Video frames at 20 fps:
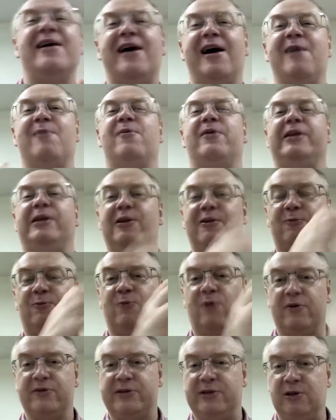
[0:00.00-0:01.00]
and
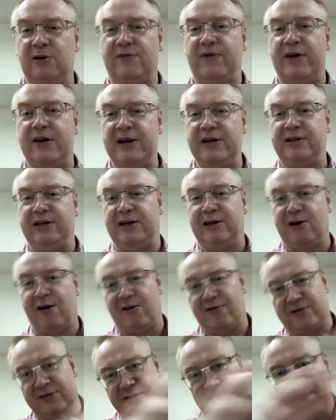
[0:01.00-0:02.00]
once enough energy
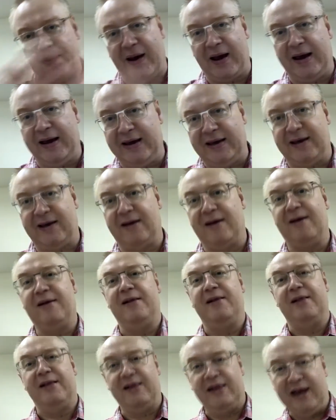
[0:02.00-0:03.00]
got to the bike,
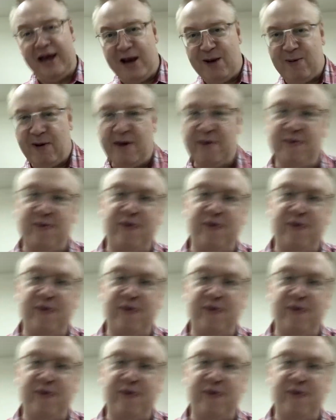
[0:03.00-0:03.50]
it went